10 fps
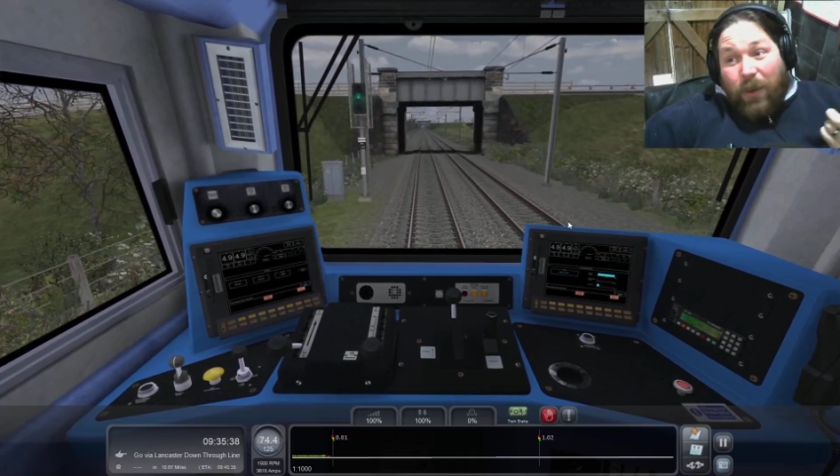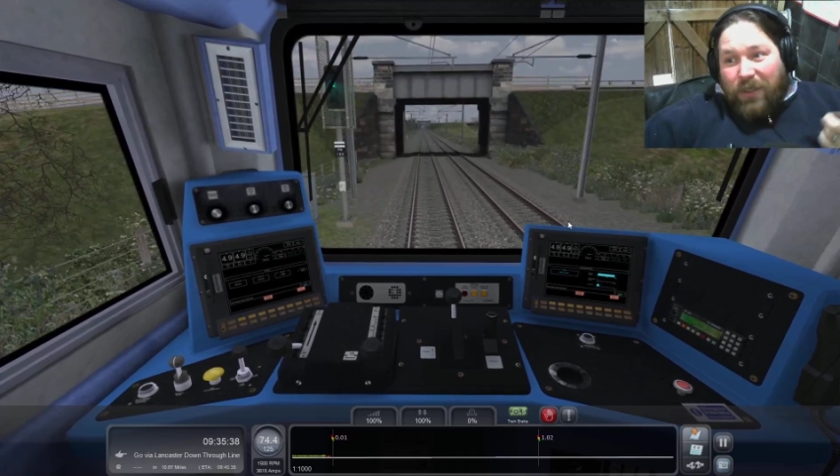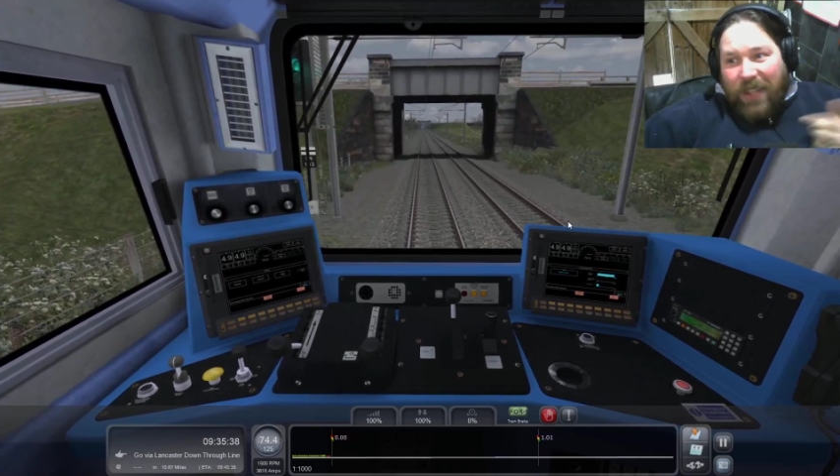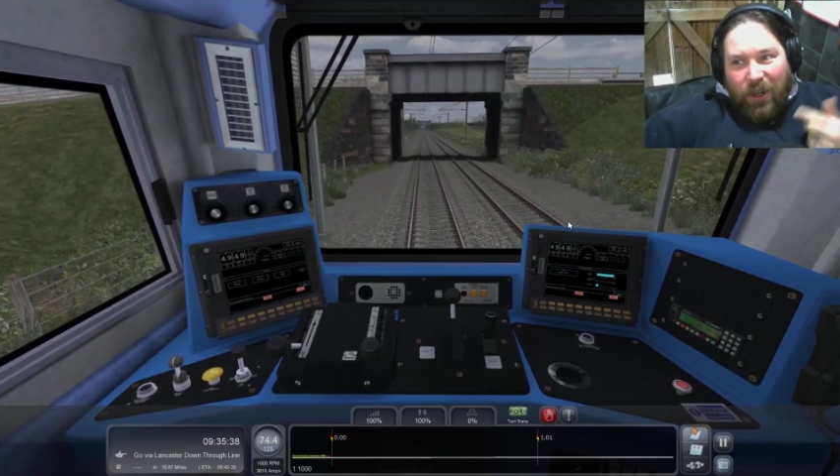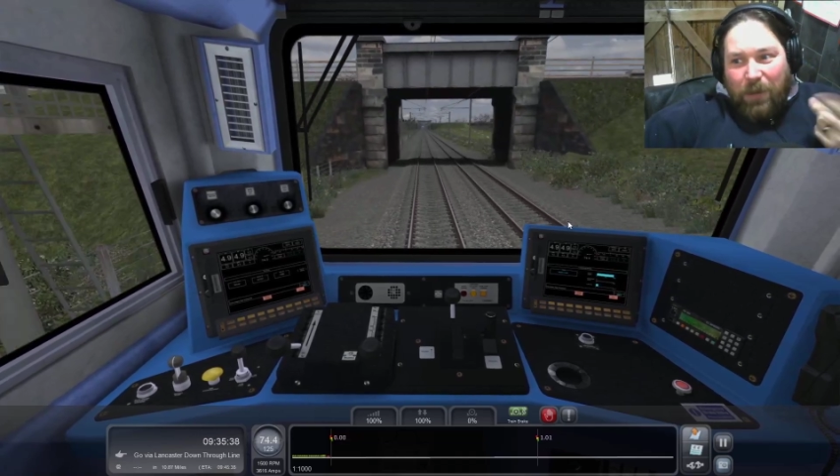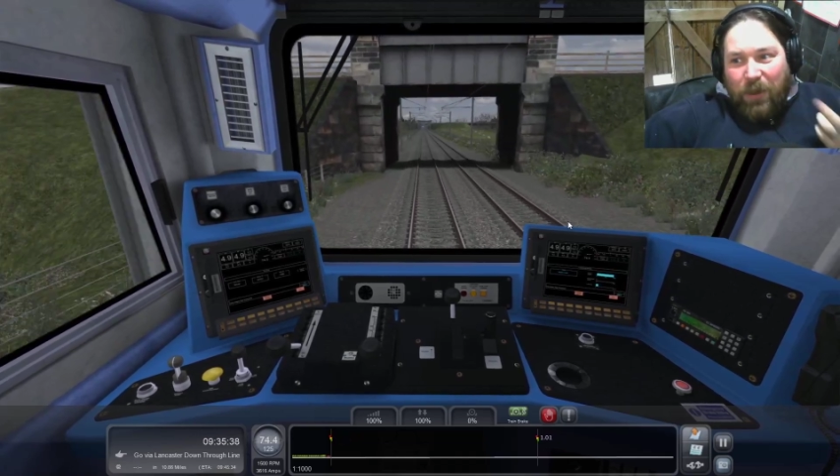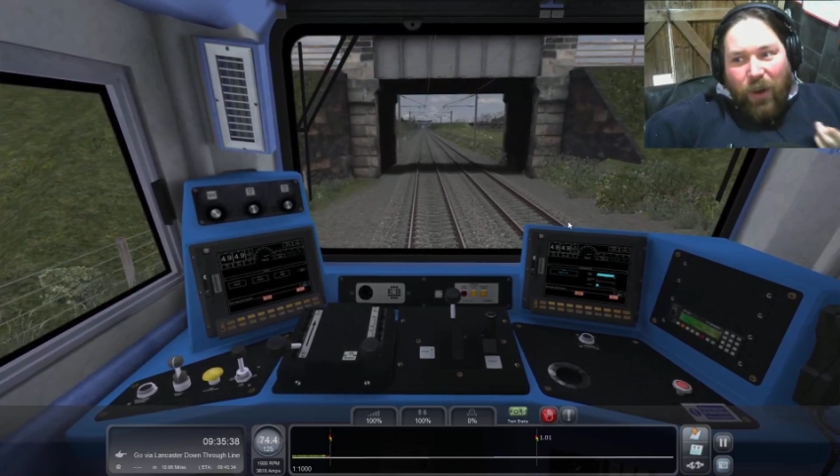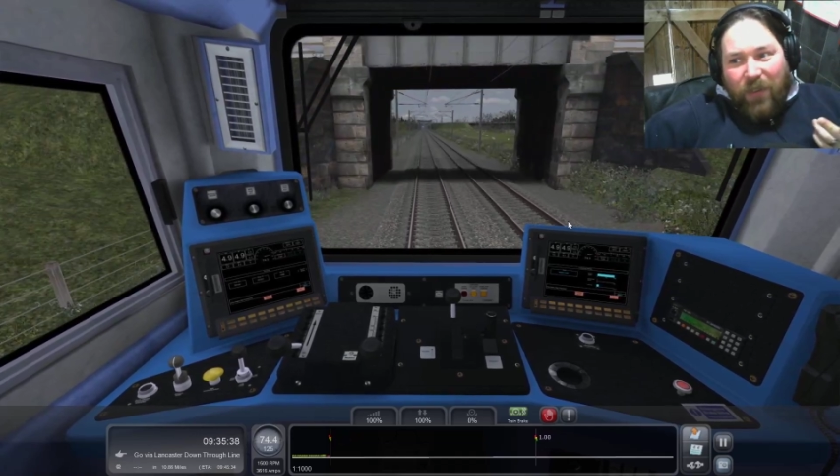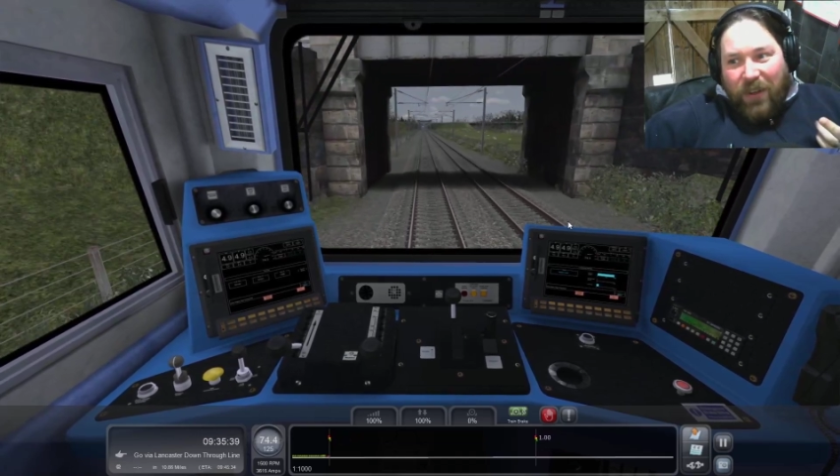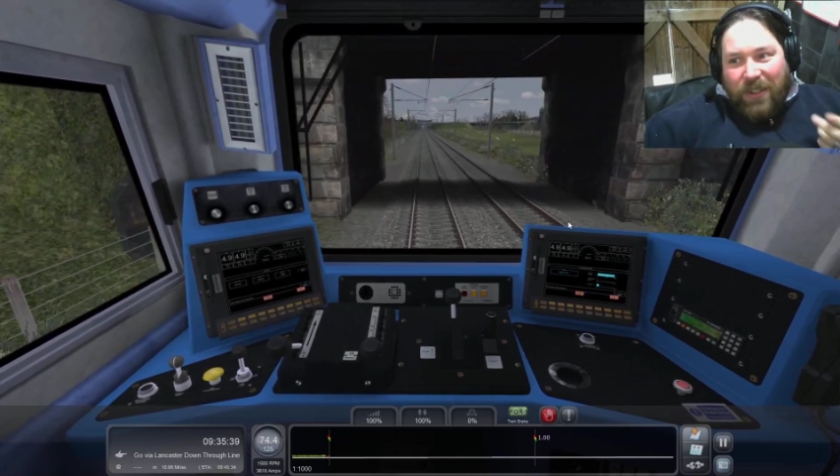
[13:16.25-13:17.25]
That could be
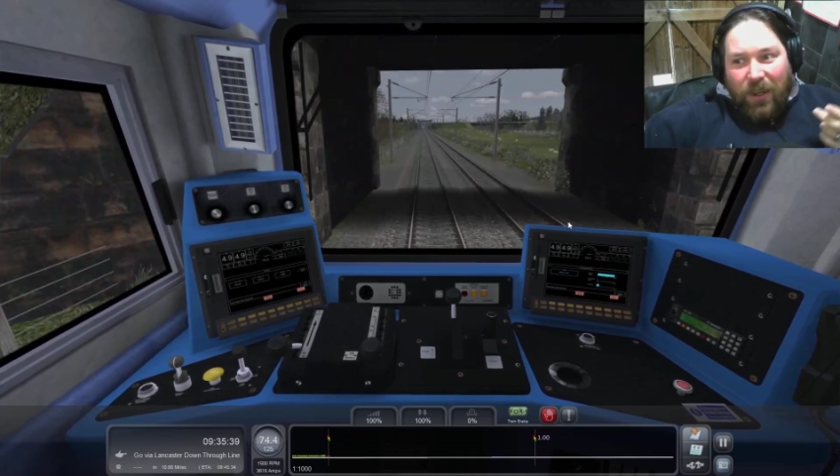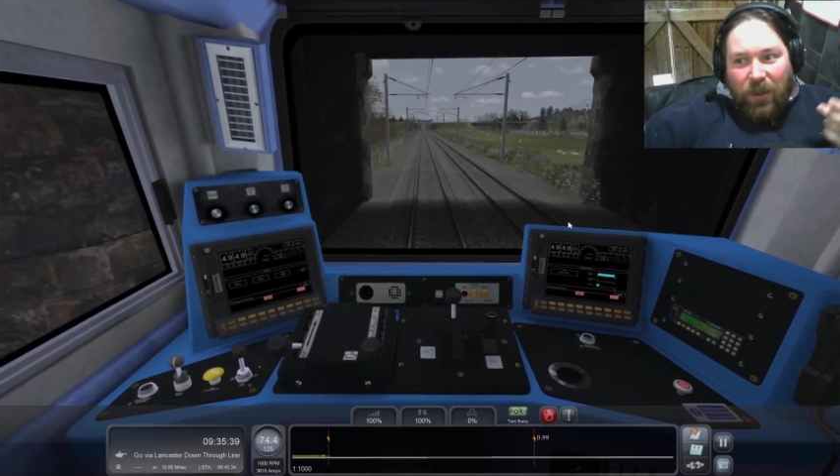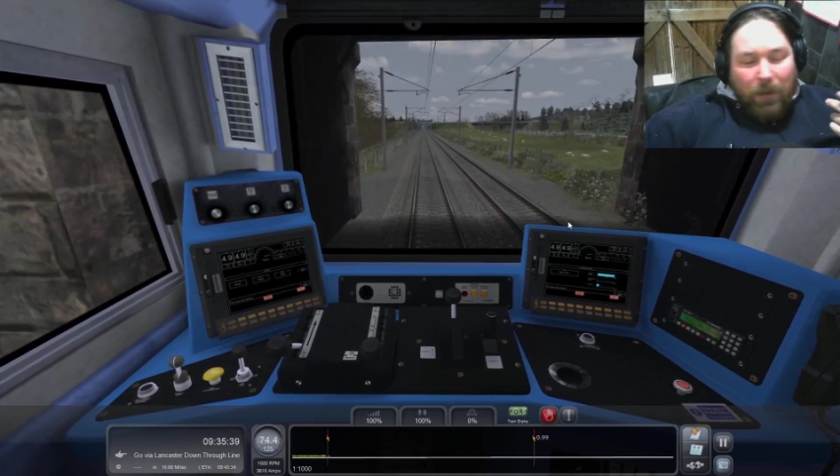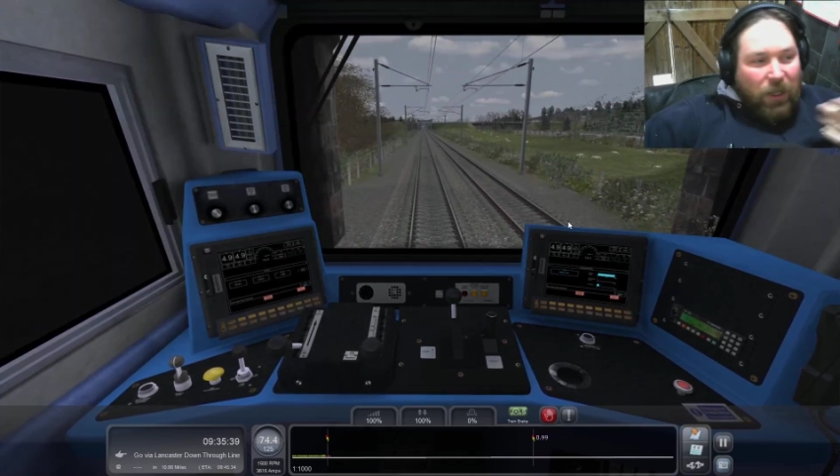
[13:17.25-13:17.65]
graphics. That could be a